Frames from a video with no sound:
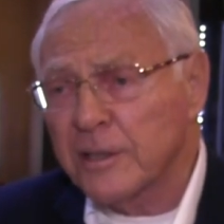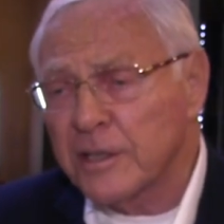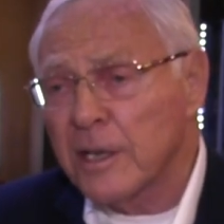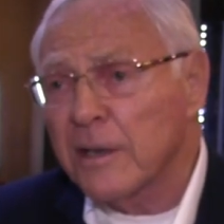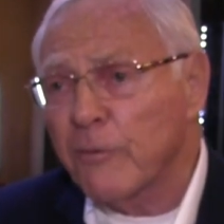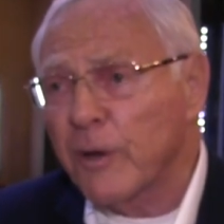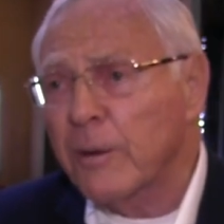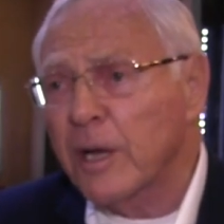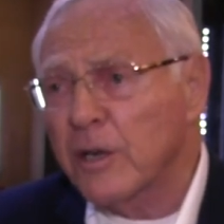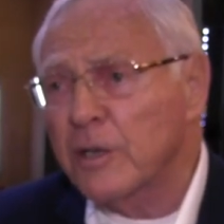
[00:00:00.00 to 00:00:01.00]

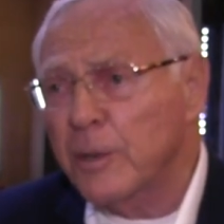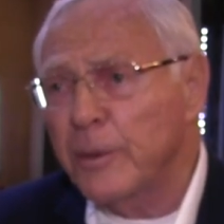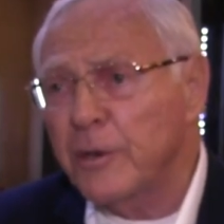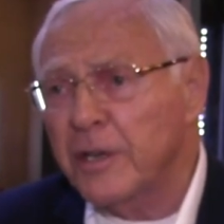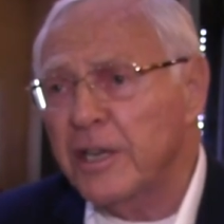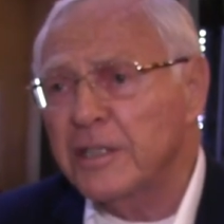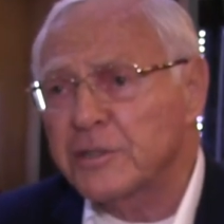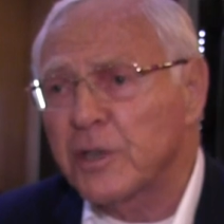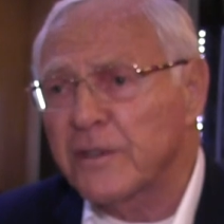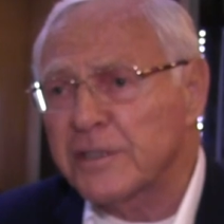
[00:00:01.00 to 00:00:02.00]
delivering community
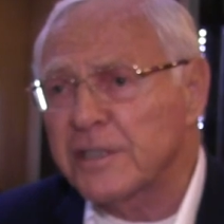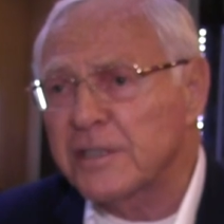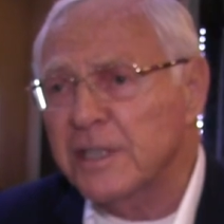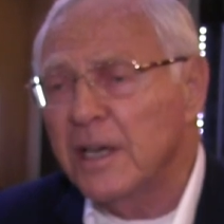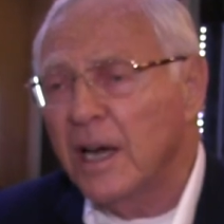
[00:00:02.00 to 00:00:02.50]
services.